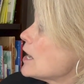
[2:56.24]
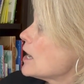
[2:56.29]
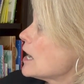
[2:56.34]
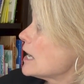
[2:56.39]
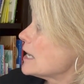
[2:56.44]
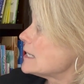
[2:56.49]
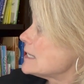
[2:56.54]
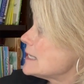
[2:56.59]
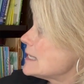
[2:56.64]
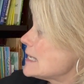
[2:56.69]

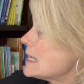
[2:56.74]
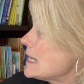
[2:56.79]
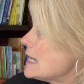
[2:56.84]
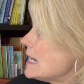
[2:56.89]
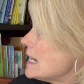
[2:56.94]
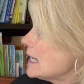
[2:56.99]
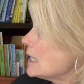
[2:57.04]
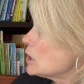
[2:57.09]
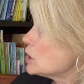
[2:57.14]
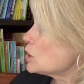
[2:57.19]
a
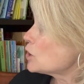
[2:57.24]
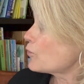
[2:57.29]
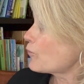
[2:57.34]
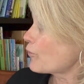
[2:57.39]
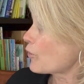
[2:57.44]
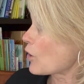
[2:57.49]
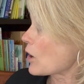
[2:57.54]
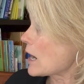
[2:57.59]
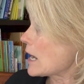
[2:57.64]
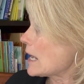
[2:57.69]
tens
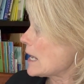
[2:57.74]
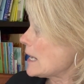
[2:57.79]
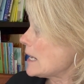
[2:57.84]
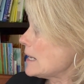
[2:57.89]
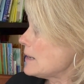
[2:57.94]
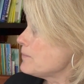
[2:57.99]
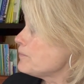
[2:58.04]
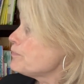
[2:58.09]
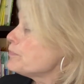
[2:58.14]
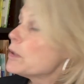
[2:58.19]

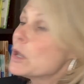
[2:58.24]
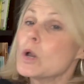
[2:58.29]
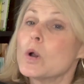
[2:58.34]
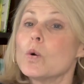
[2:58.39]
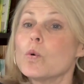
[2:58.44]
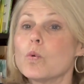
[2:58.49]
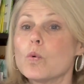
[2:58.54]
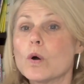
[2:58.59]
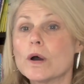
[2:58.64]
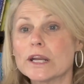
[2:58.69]
frame,
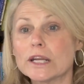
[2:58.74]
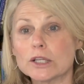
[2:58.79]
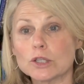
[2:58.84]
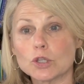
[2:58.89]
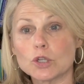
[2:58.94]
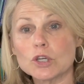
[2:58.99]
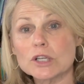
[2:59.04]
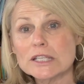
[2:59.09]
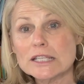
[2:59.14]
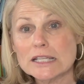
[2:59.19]
what it
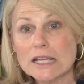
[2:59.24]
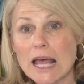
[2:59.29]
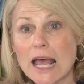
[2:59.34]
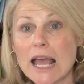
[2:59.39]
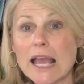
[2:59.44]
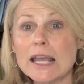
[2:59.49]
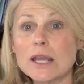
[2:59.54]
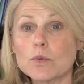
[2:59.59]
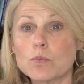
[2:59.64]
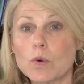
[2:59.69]
looks
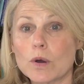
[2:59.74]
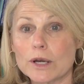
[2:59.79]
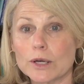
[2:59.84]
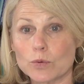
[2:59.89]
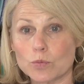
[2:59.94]
like, what it